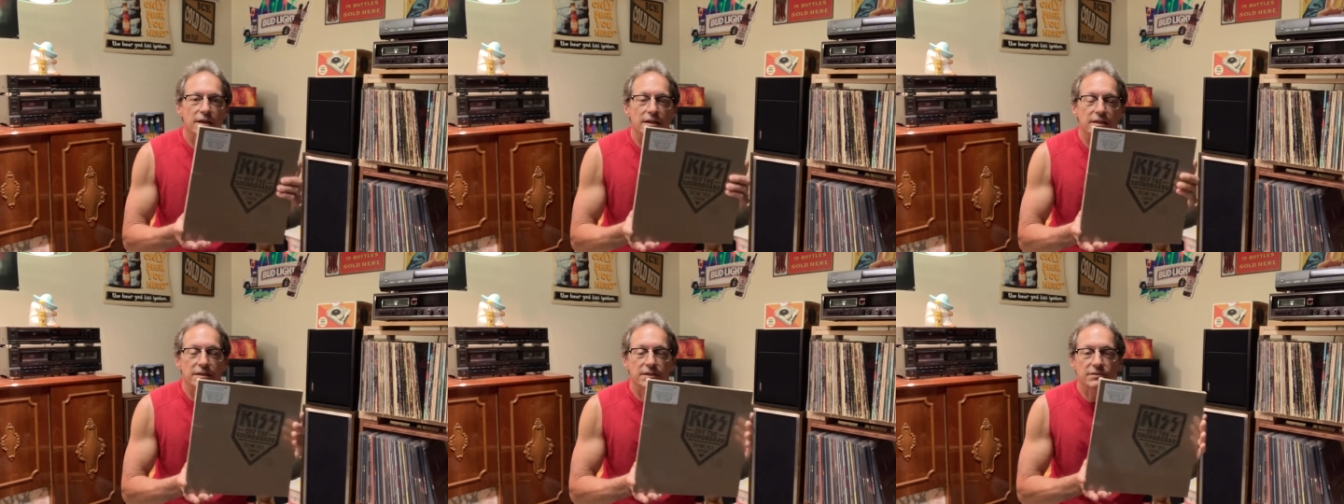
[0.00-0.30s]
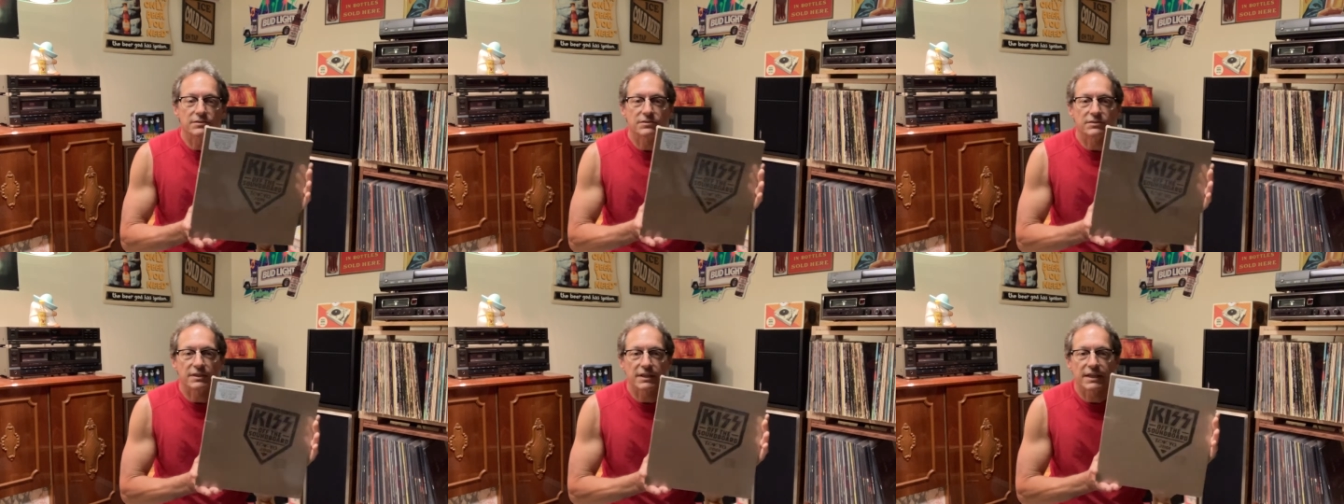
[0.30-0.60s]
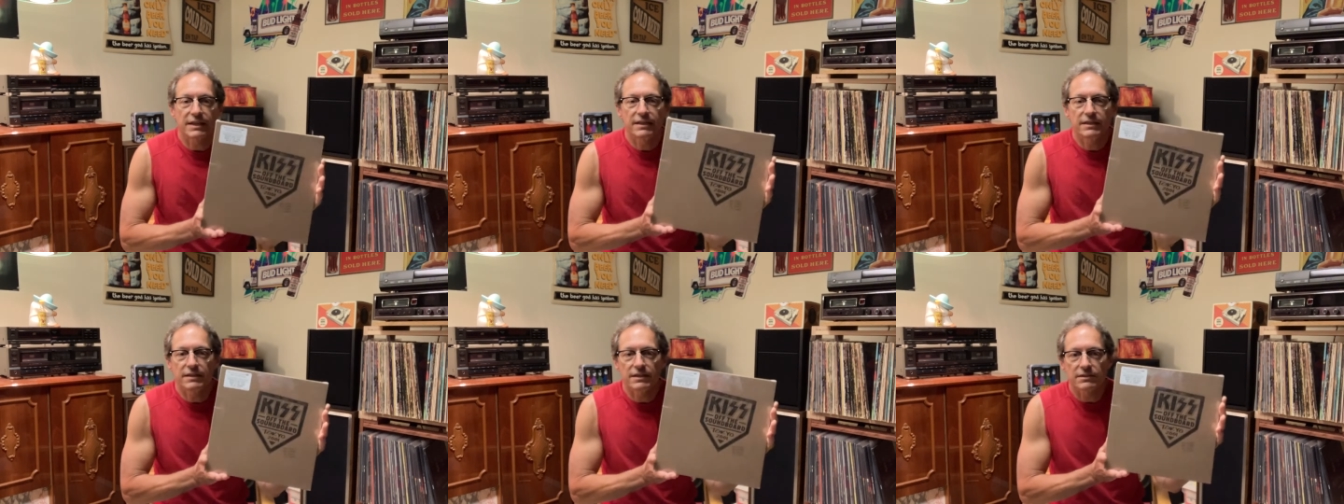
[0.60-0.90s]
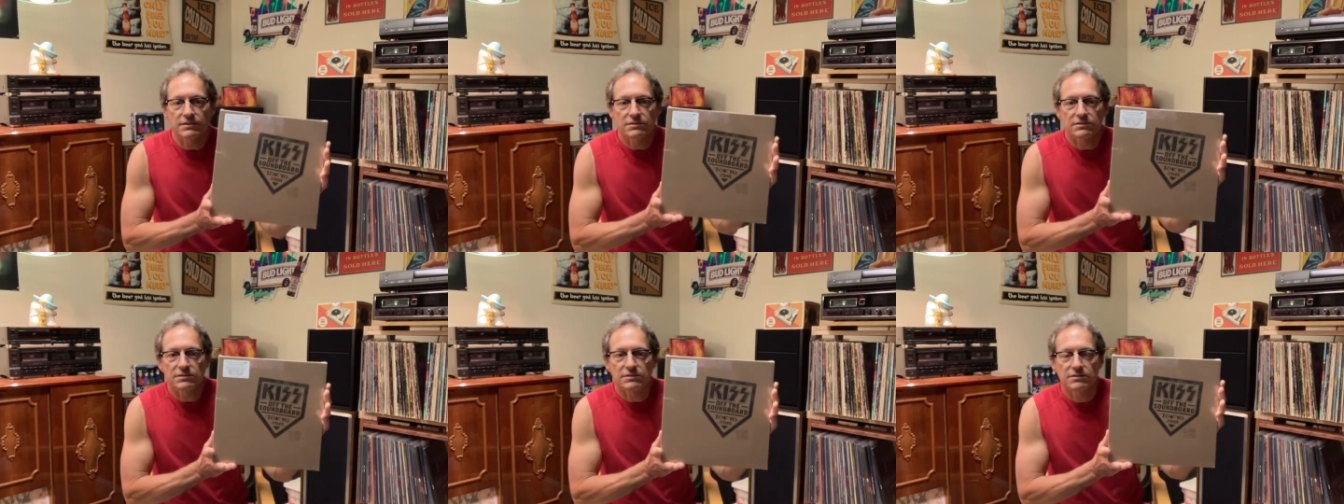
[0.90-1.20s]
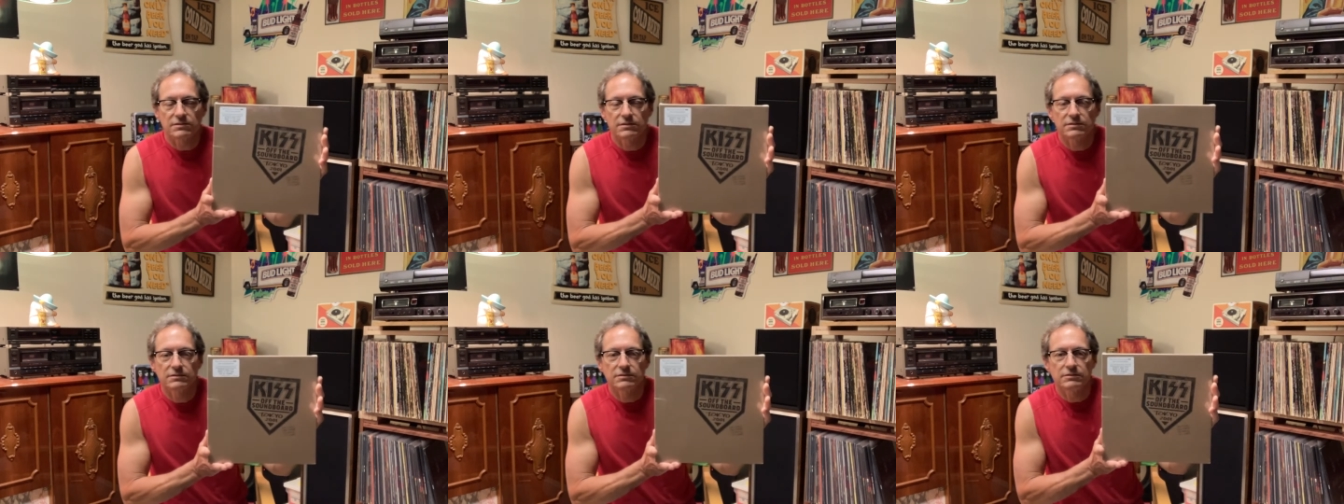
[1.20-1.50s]
is the
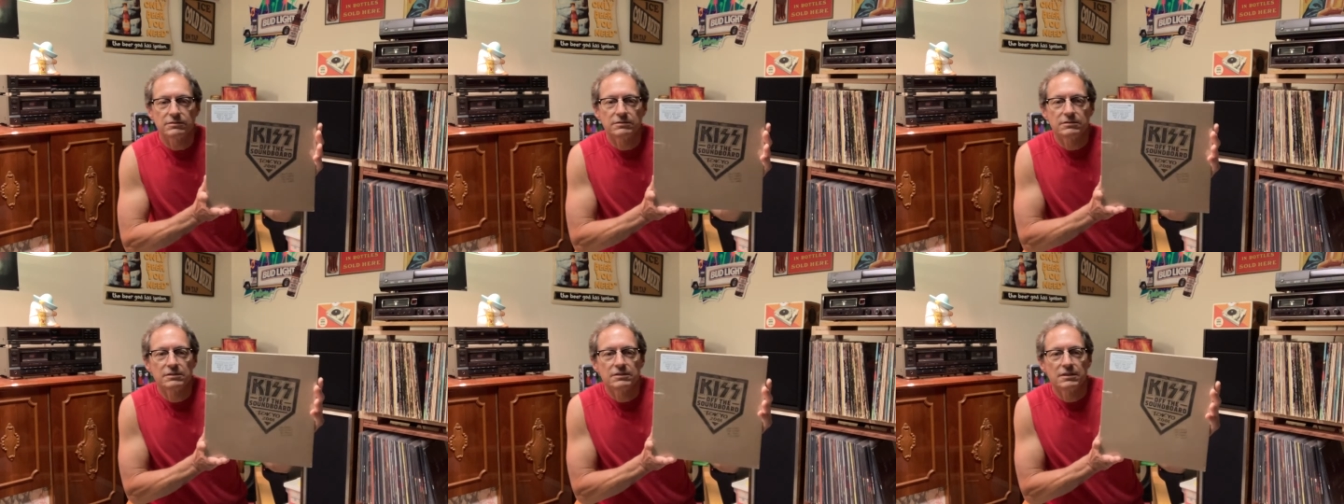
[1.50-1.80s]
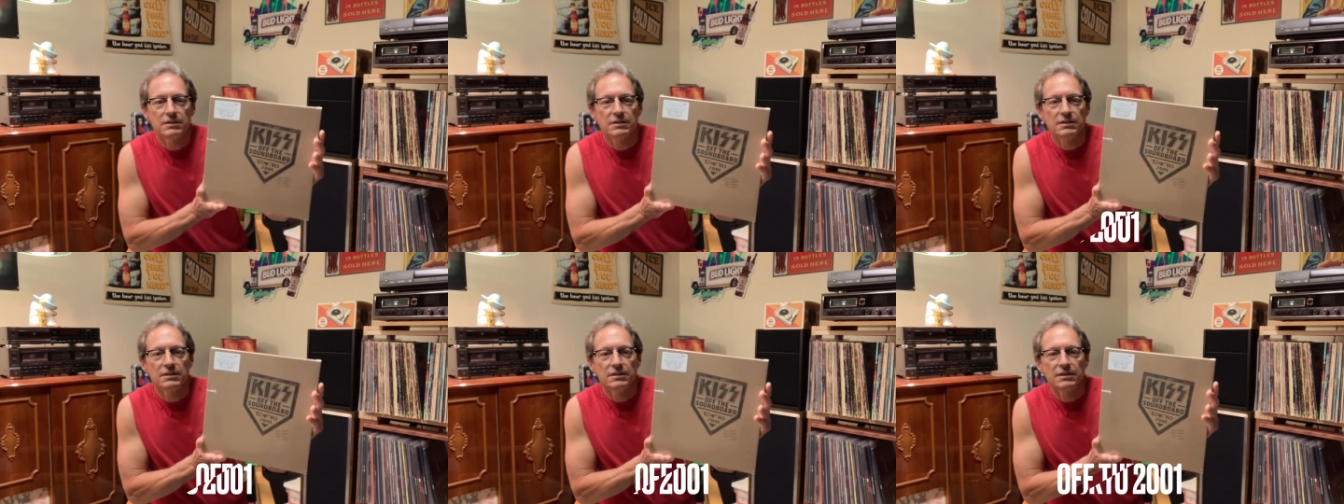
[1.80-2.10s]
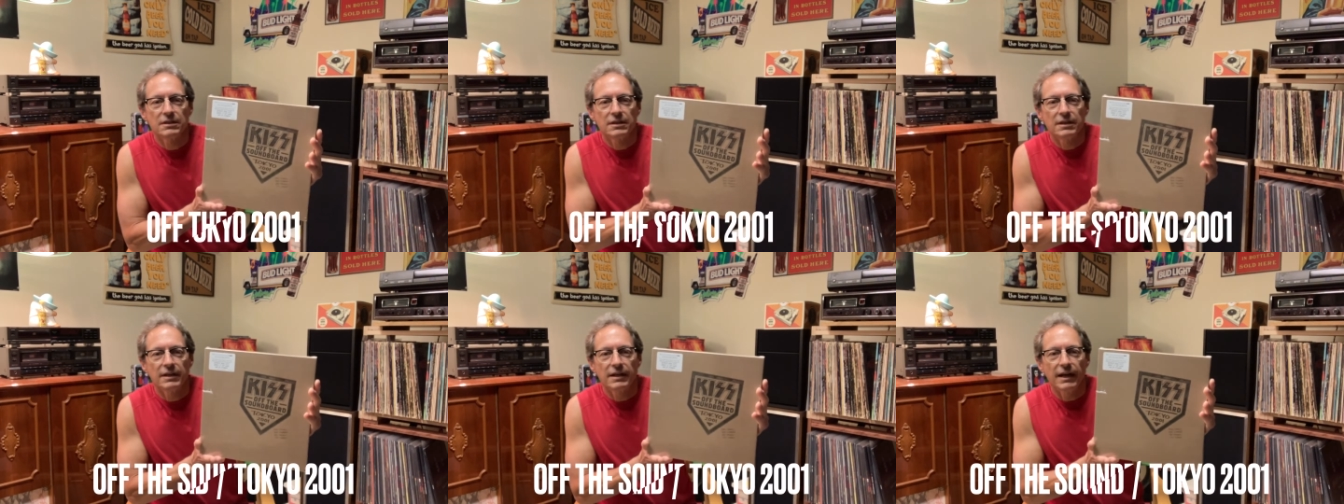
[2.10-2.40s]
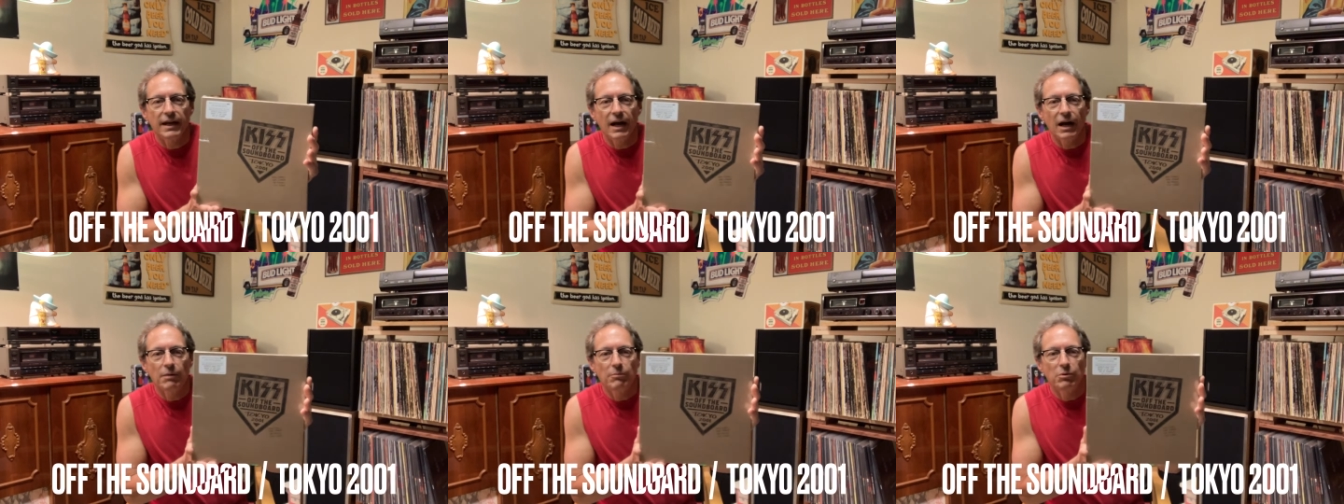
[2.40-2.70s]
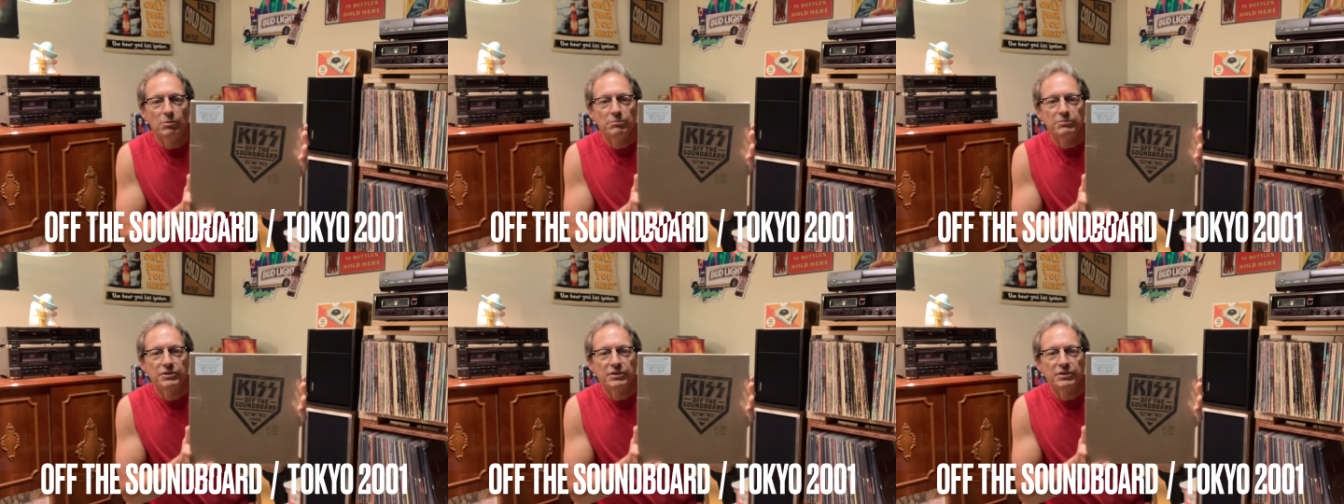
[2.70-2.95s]
Kiss album